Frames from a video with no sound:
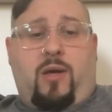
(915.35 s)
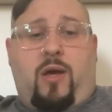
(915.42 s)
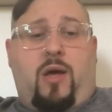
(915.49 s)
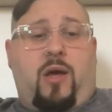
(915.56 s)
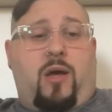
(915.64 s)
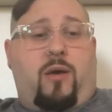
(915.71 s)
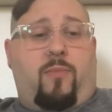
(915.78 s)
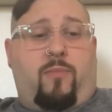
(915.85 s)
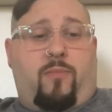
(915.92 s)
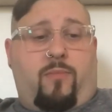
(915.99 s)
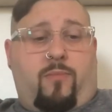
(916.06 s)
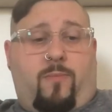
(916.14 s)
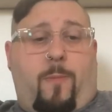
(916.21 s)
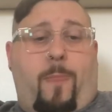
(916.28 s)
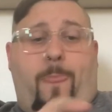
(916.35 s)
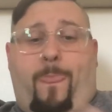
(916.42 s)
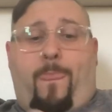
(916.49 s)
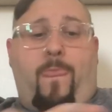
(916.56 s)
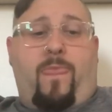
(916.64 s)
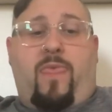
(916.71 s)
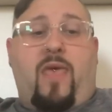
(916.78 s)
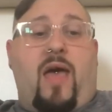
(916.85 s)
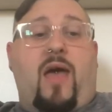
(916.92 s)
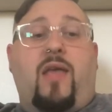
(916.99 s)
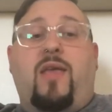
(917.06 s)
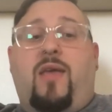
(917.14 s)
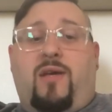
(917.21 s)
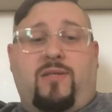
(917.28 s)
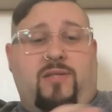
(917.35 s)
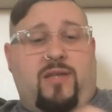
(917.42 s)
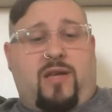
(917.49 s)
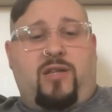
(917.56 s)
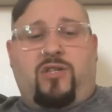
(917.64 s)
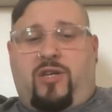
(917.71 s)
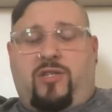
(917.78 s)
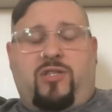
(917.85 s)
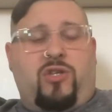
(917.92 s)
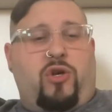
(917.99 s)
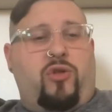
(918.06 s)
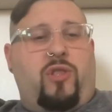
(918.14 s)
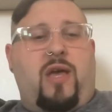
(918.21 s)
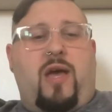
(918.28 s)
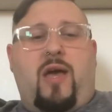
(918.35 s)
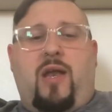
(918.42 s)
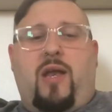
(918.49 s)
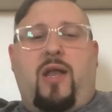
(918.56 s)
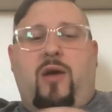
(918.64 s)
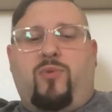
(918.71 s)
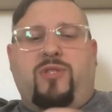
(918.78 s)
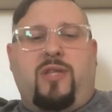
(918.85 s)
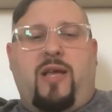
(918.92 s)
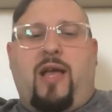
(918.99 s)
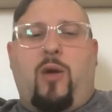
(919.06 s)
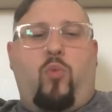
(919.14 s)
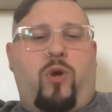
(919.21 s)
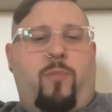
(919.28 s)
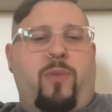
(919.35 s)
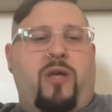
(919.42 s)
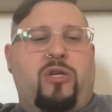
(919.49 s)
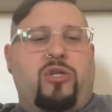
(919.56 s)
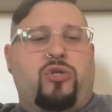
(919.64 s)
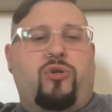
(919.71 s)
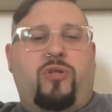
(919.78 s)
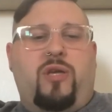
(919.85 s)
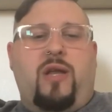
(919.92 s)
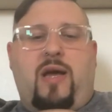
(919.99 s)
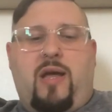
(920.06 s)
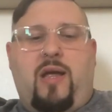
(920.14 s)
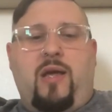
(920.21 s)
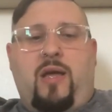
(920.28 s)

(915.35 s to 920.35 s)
Um, that, yes, I saw that, and I was like, I want to make sure that I